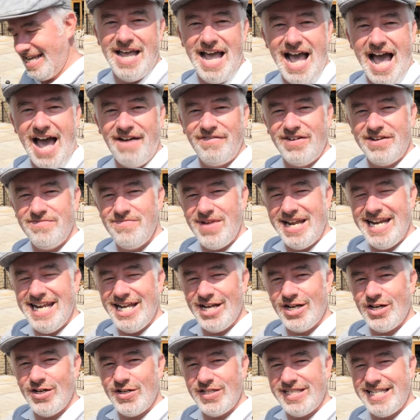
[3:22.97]
I've had many
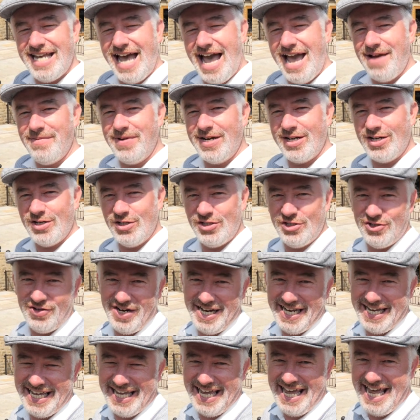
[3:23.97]
a good time and a good
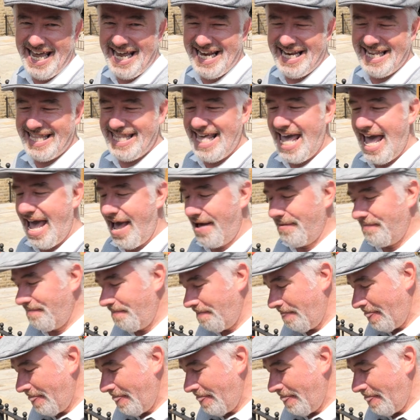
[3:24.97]
drink in there.